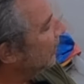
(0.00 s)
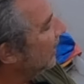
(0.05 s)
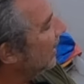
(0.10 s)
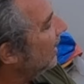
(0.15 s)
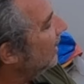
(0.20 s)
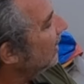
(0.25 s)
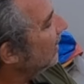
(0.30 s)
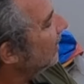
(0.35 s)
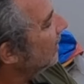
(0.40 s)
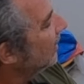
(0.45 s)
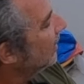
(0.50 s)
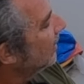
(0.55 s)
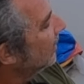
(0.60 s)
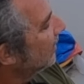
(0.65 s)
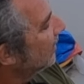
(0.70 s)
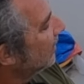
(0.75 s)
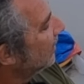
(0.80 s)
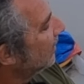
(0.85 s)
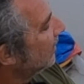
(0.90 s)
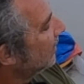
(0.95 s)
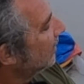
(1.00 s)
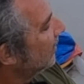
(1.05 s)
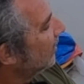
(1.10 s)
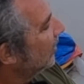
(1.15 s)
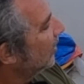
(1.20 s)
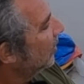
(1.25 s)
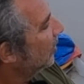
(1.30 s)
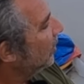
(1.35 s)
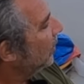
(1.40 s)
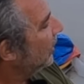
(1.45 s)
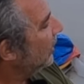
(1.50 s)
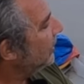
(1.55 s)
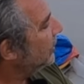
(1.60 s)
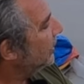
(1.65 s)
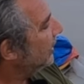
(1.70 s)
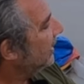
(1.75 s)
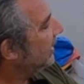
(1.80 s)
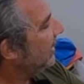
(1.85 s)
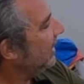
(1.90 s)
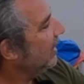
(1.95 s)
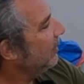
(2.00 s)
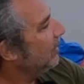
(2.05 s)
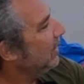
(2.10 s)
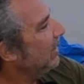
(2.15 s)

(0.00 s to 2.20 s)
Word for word: ready. Point your camera